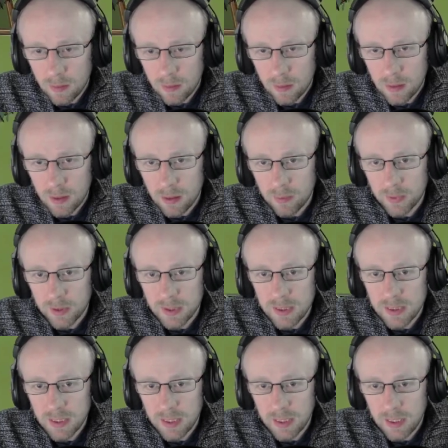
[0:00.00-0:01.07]
And then we're going to
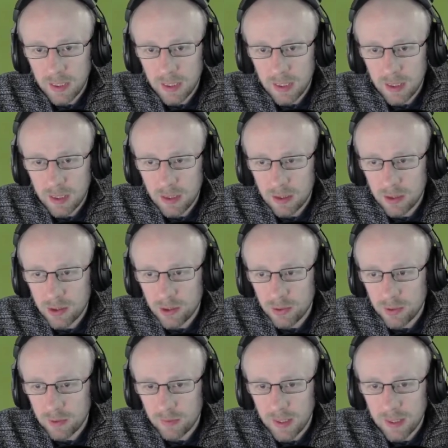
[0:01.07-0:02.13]
sit here,
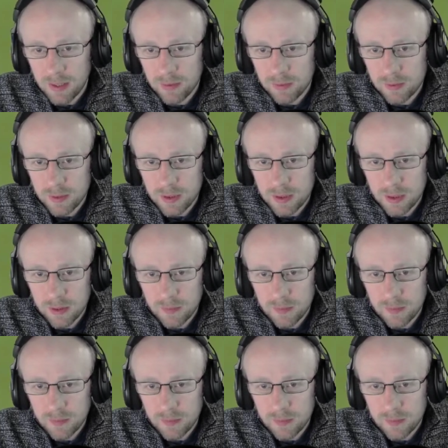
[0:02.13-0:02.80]
shoot around.